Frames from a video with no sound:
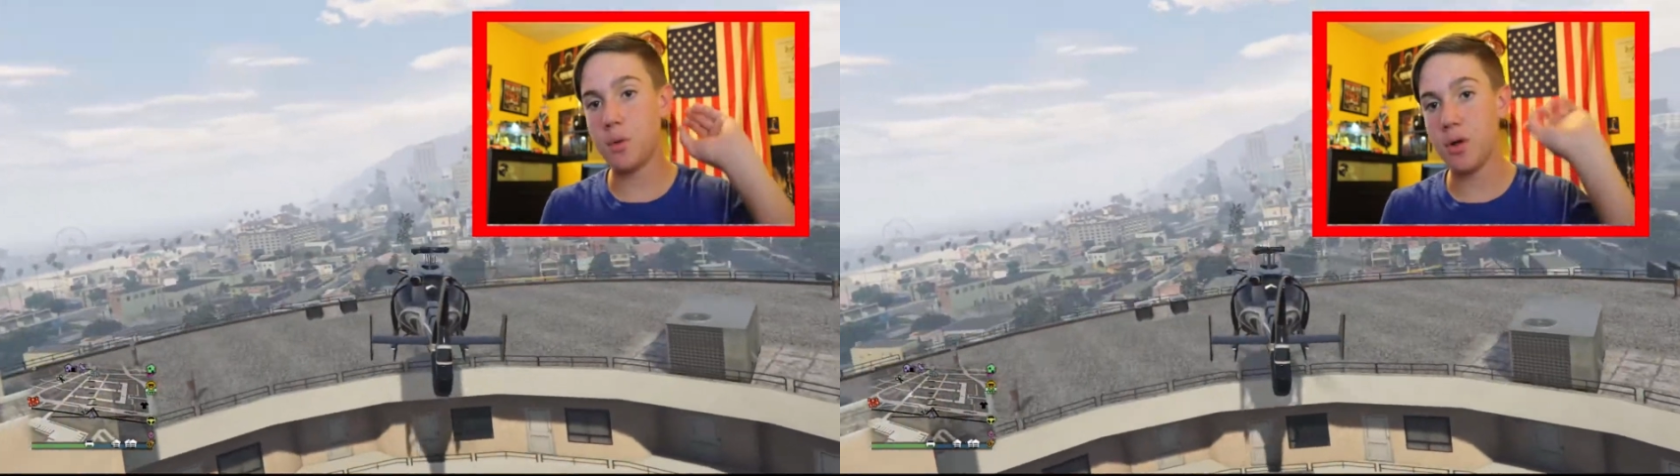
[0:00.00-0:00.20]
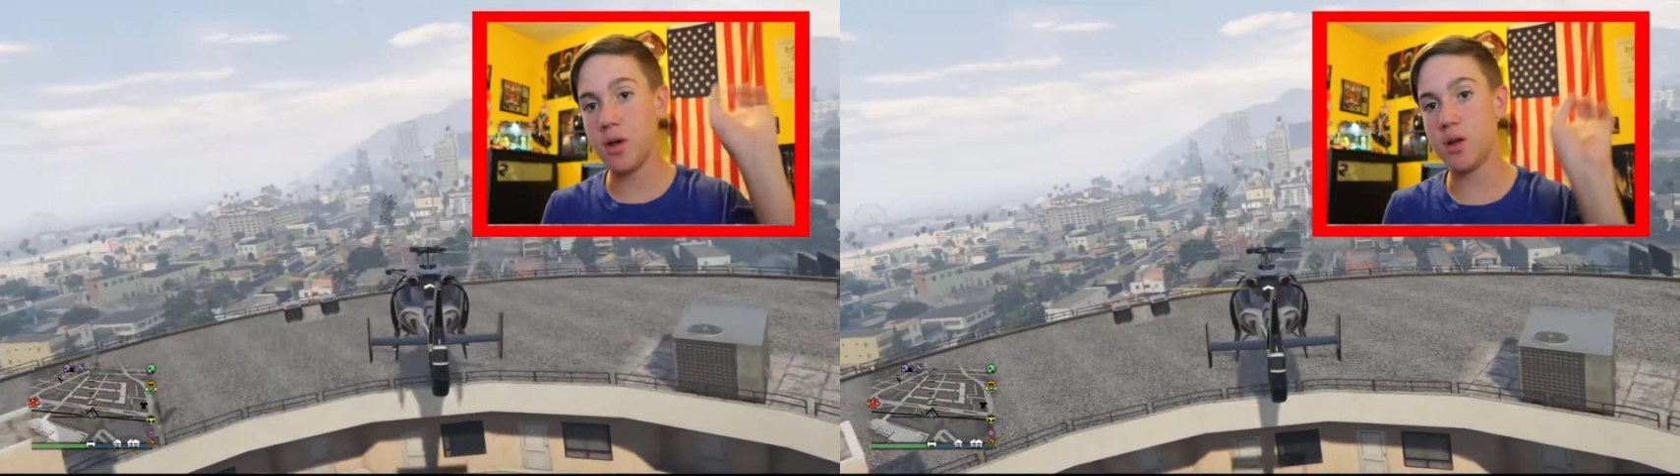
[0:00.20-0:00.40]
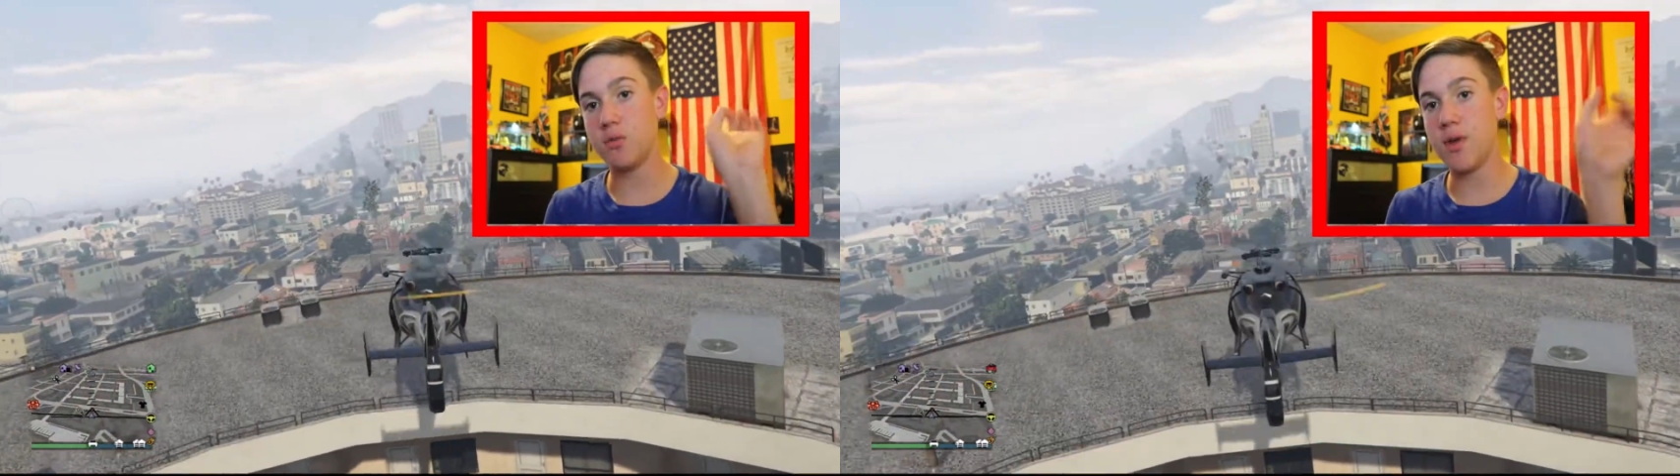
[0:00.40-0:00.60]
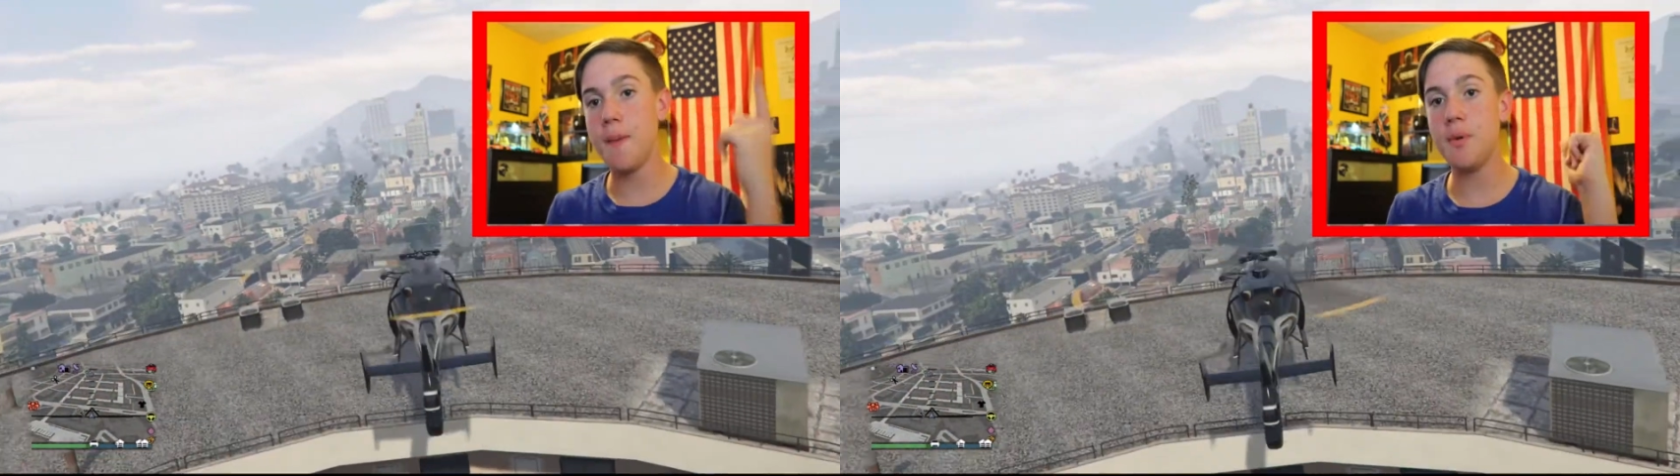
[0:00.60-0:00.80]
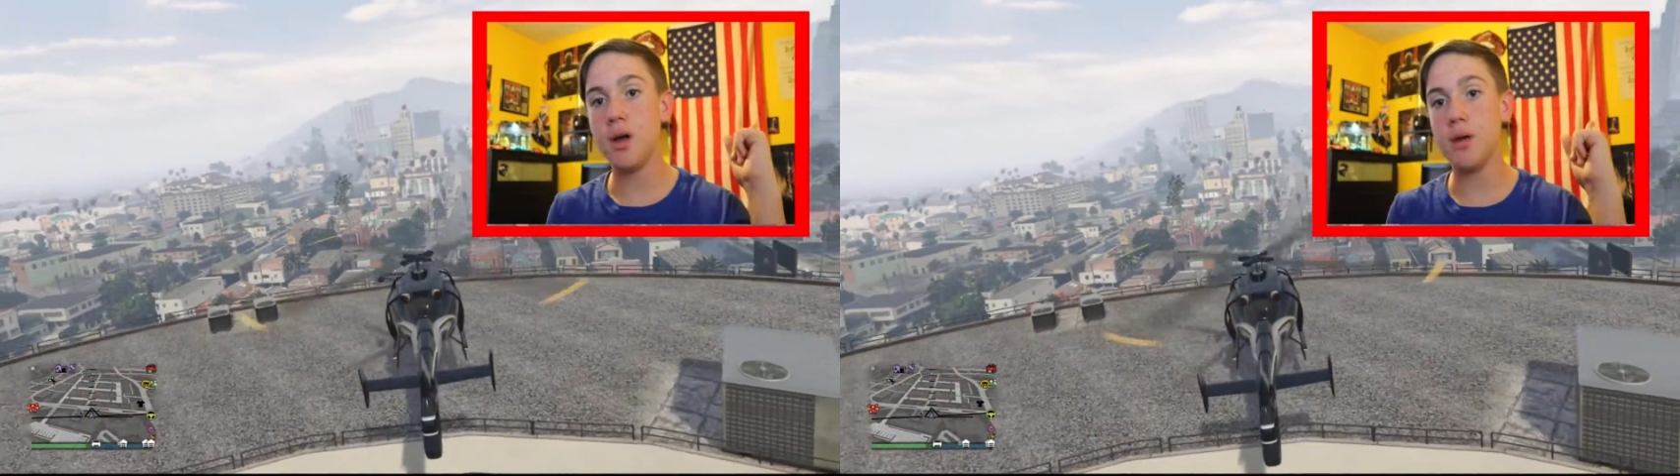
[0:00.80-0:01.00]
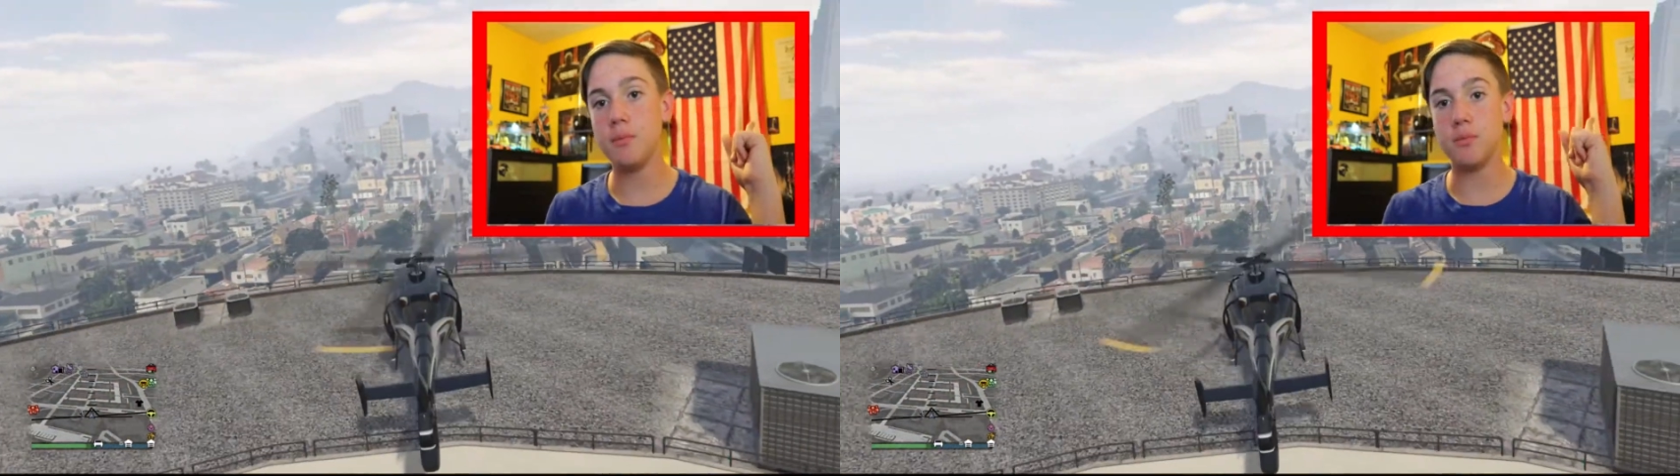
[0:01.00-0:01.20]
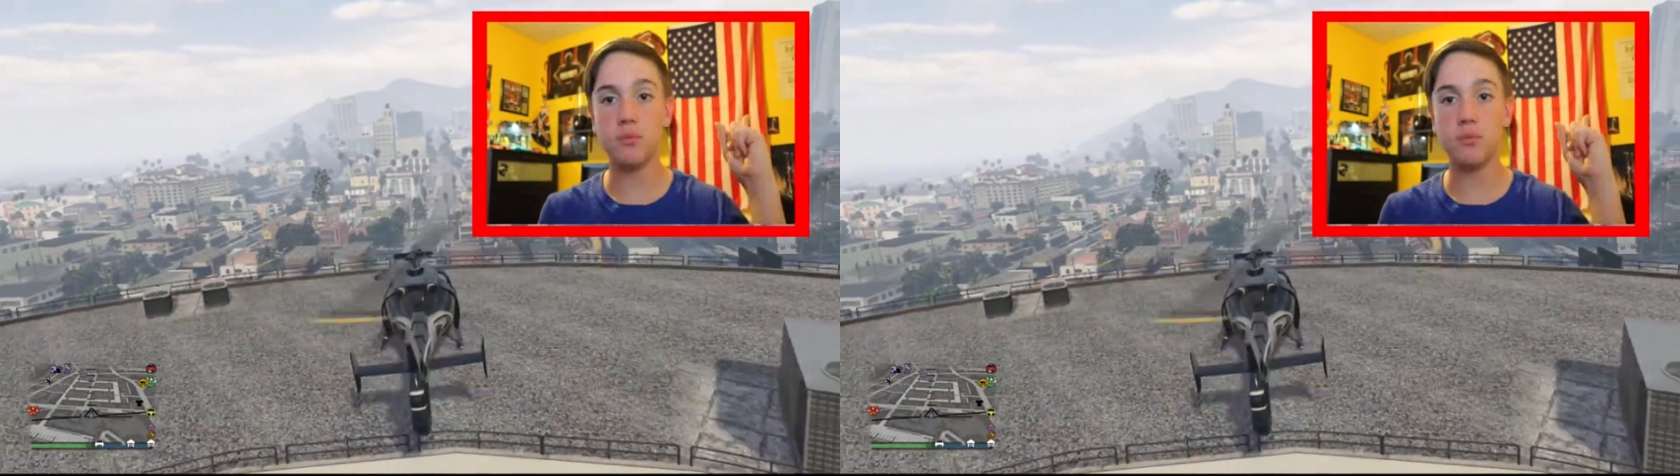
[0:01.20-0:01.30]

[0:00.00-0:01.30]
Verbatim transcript: wanna wrap it up